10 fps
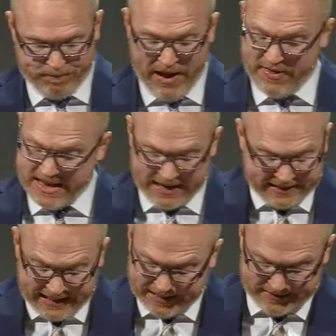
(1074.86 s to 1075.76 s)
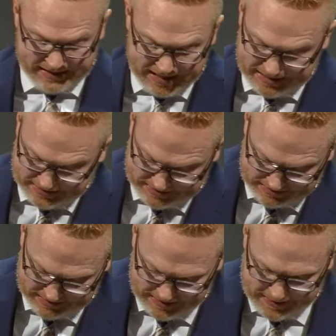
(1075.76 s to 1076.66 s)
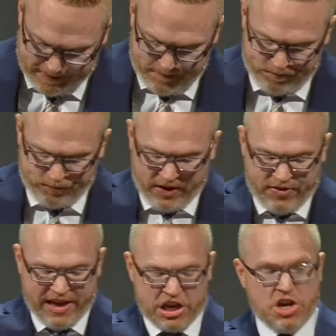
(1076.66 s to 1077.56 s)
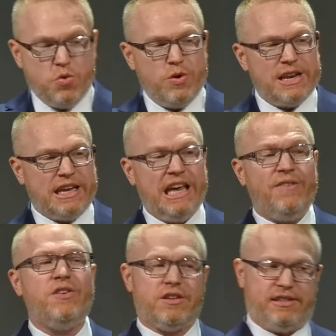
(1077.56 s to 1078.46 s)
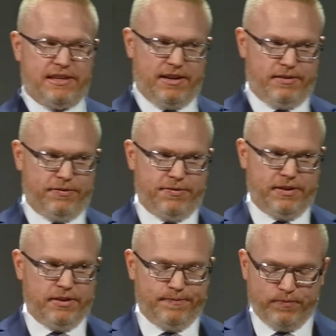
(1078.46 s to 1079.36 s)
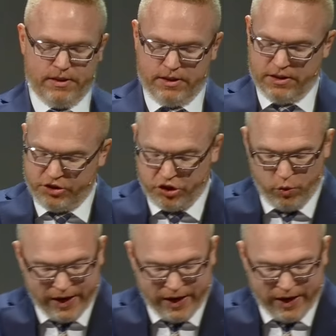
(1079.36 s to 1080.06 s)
And the idea is this that you would give yourself to